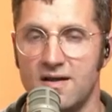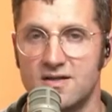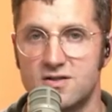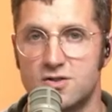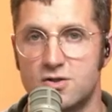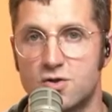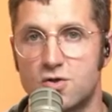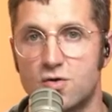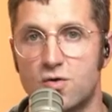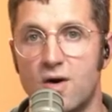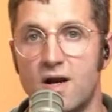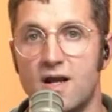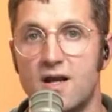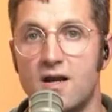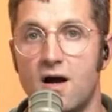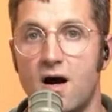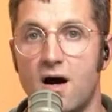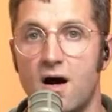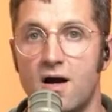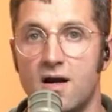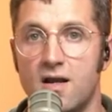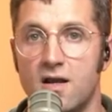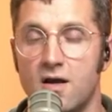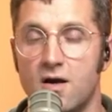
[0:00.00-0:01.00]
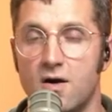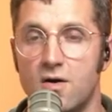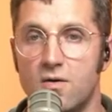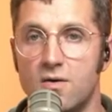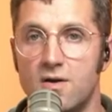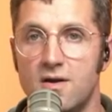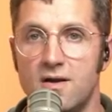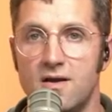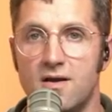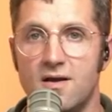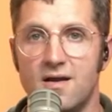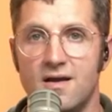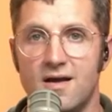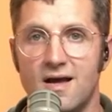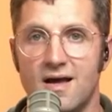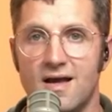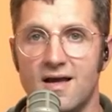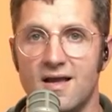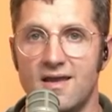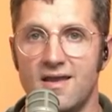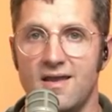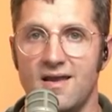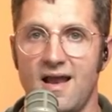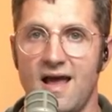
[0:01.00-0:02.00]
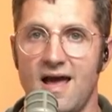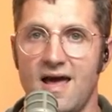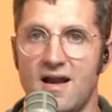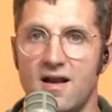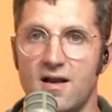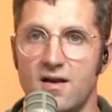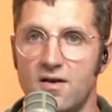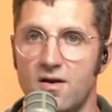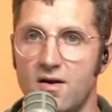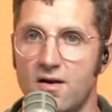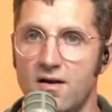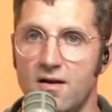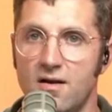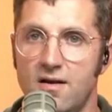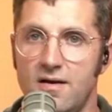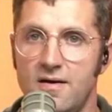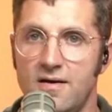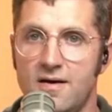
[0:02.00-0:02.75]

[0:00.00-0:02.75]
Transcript: is great audio. Uh, it had a little